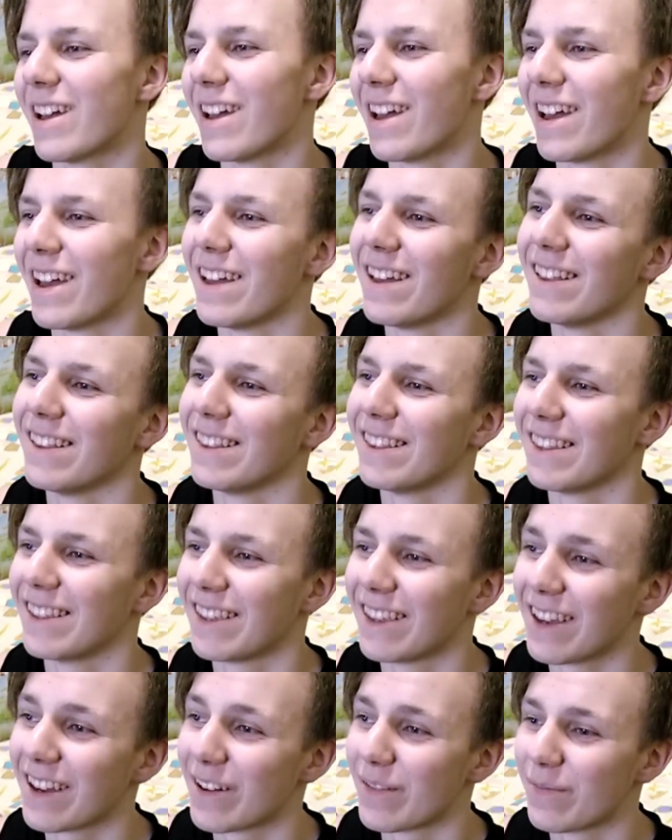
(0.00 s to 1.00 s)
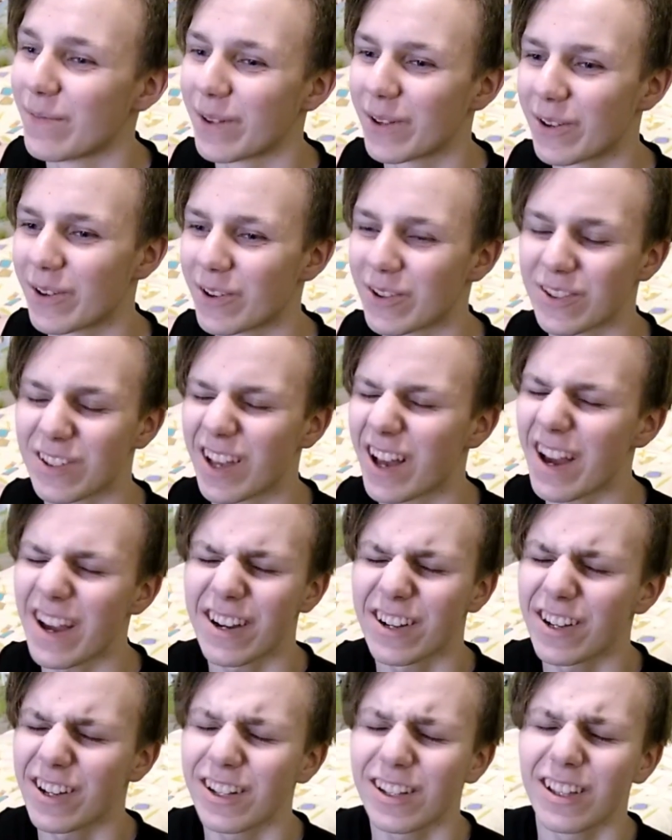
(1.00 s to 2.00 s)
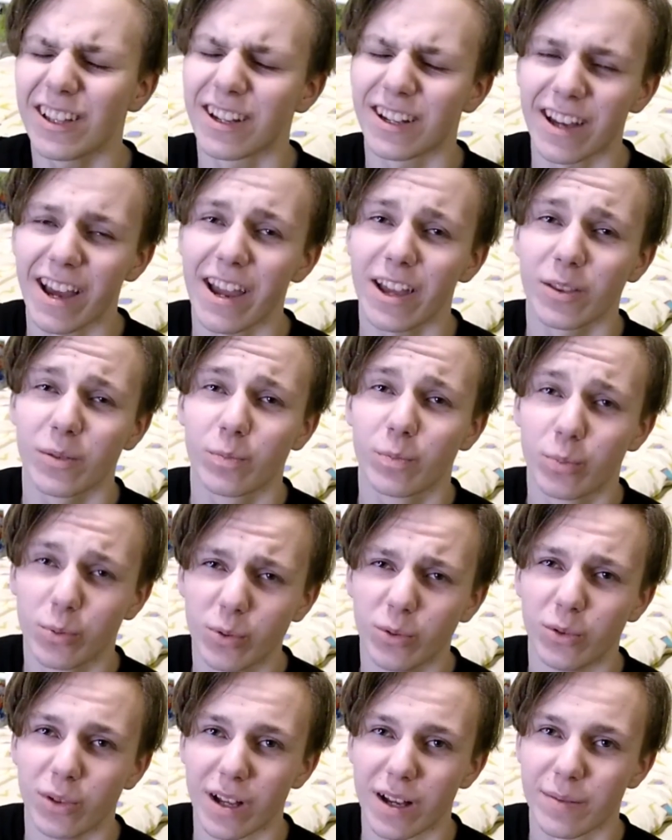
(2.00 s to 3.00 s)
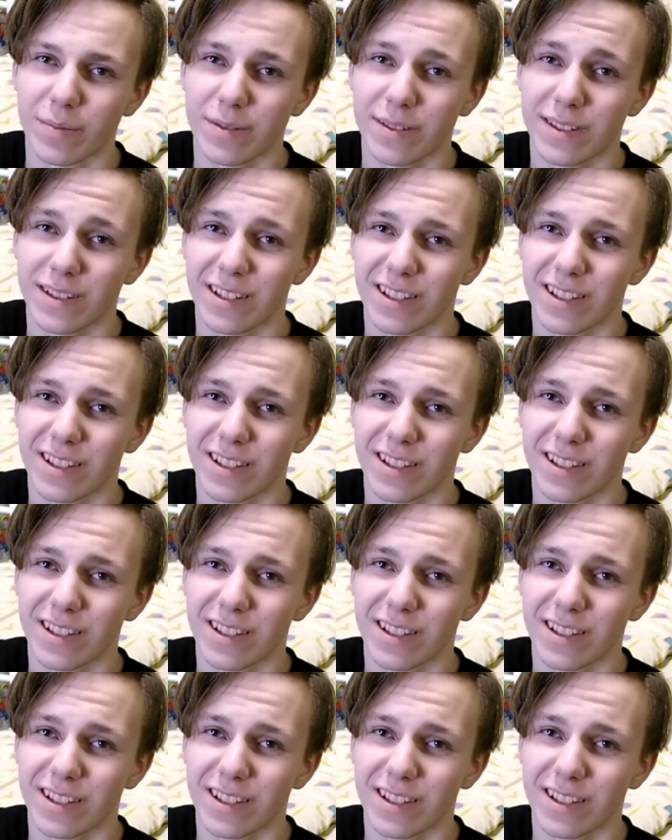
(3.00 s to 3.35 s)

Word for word: And yeah, because I really hate pull-ups,